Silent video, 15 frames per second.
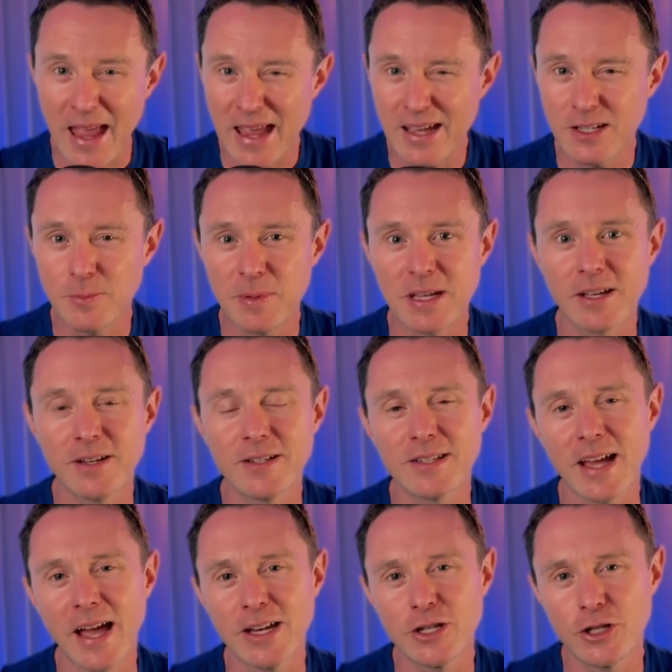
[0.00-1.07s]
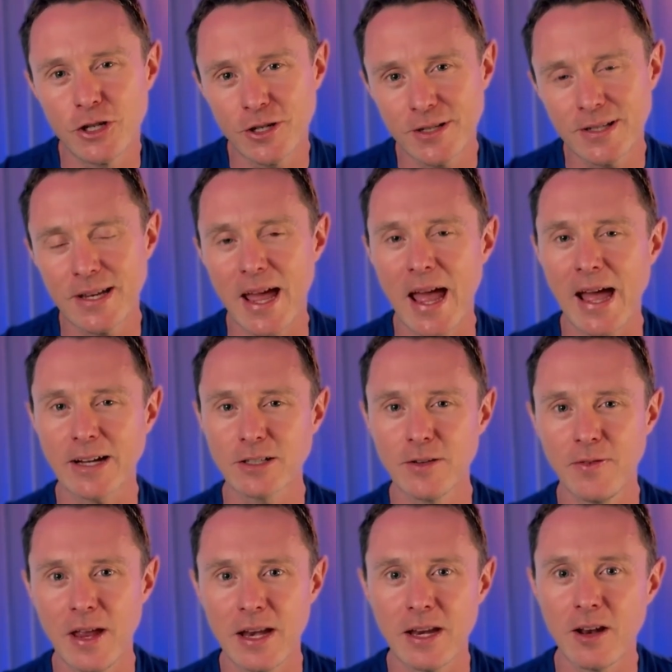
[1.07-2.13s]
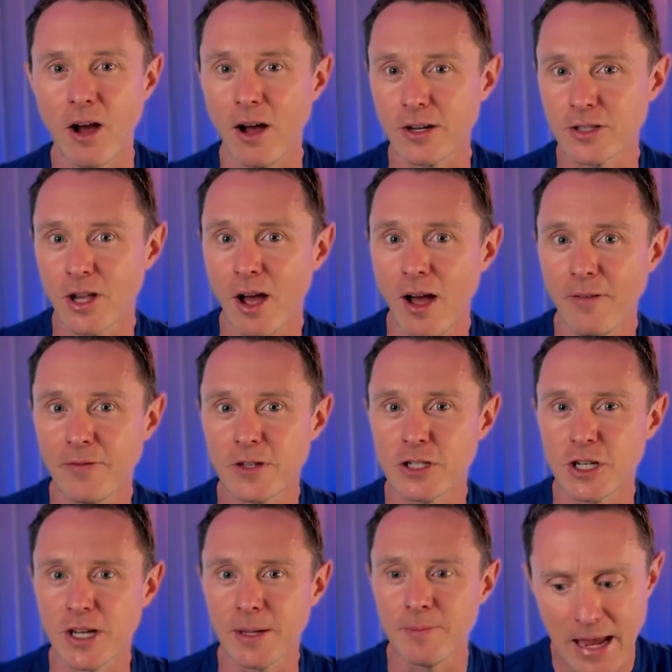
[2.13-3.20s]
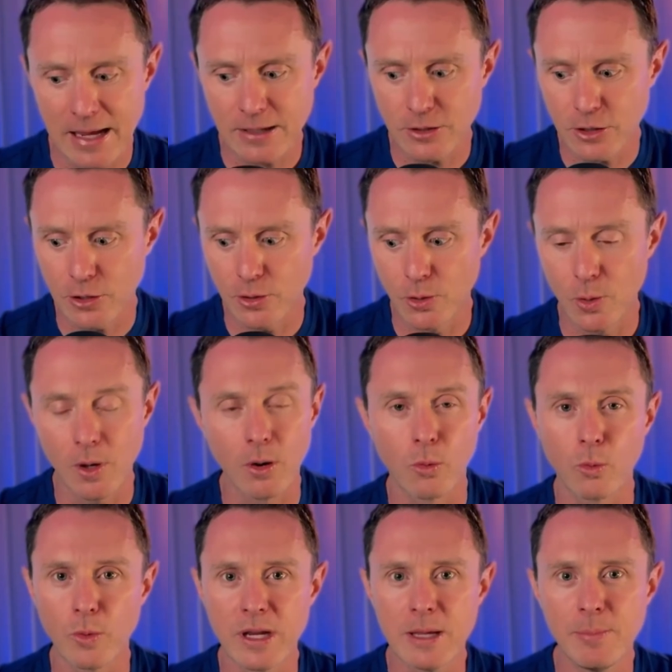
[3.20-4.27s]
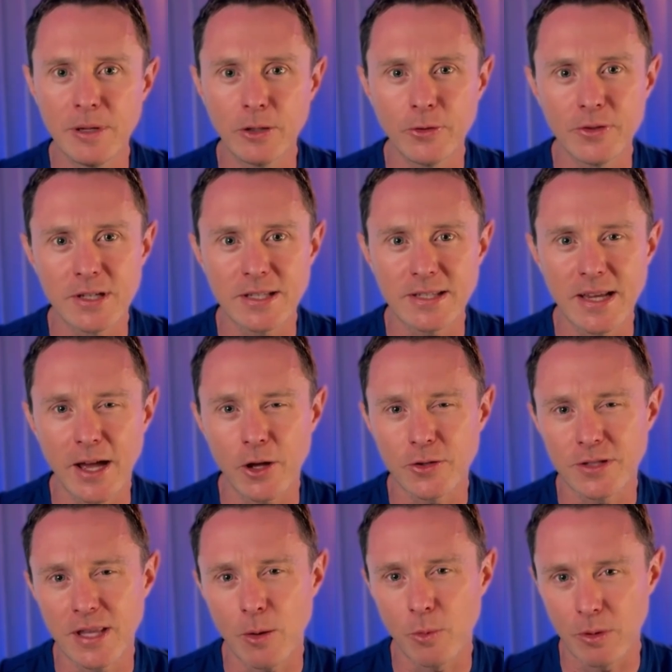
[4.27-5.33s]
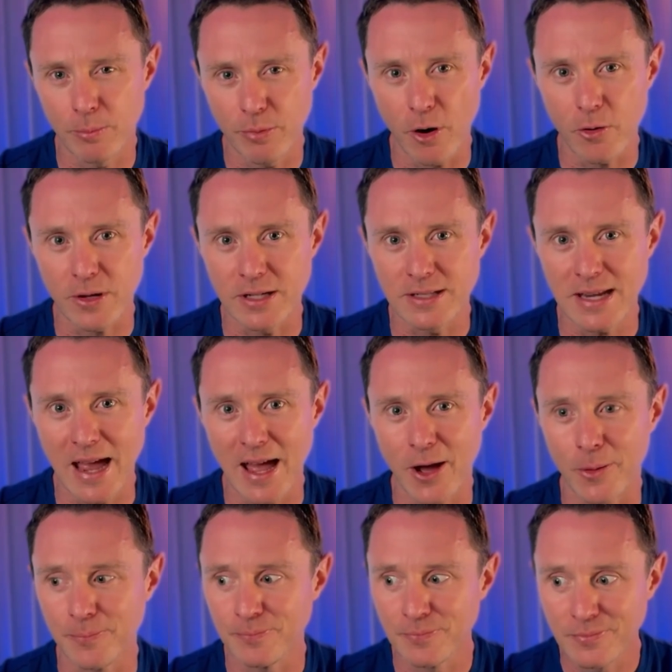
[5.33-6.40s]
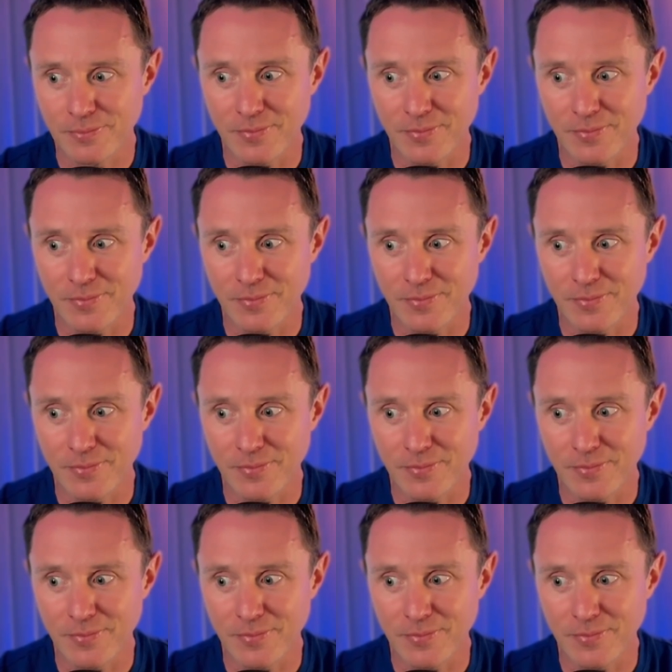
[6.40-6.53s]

and because I just activated autophagy, and to rebuild the cells that were broken down,